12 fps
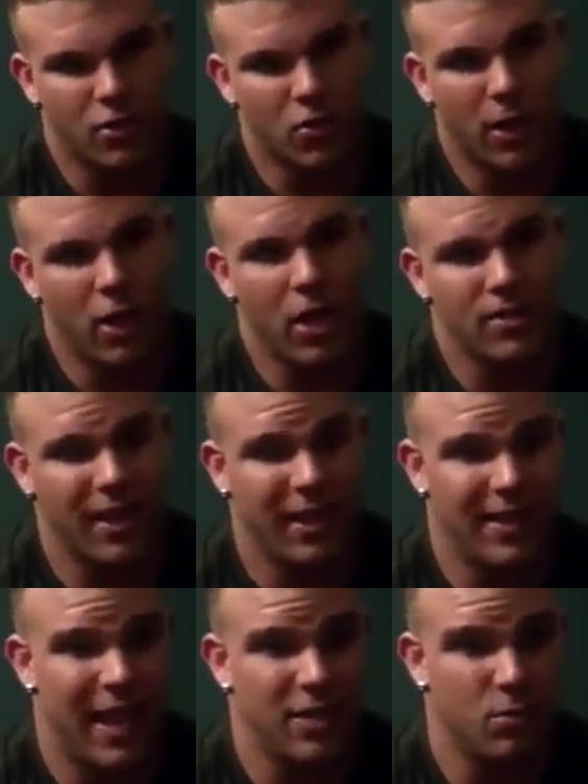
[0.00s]
So I lost like a
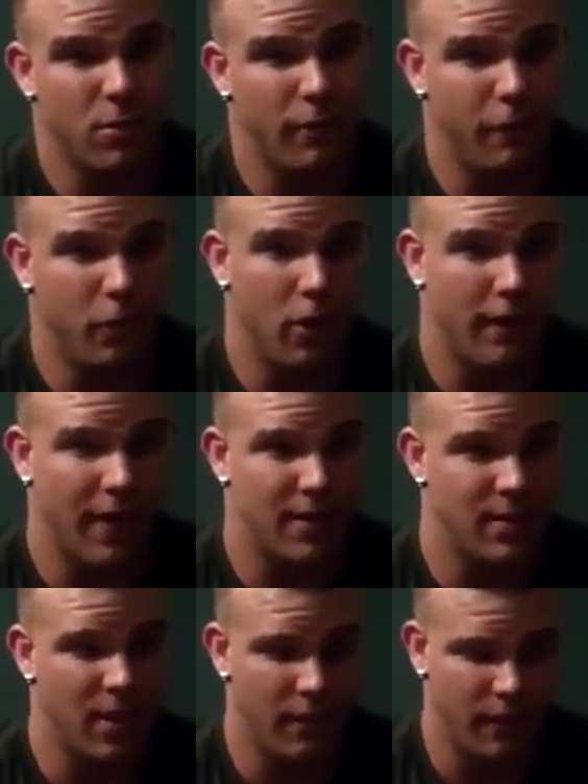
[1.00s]
day's worth of food on that
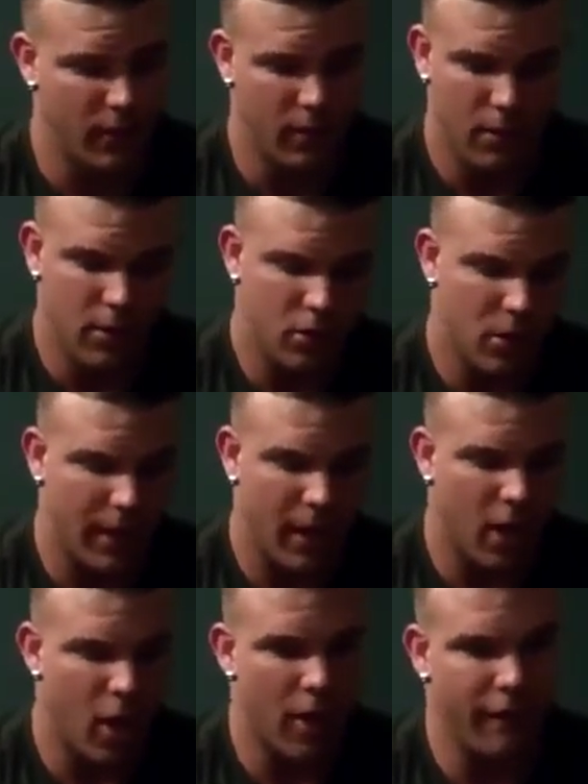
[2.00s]
stuff. So I
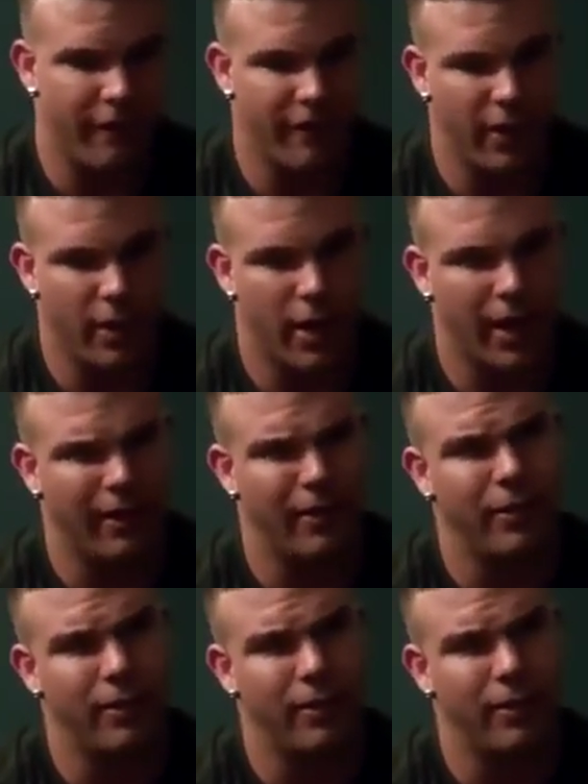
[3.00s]
got off of it, I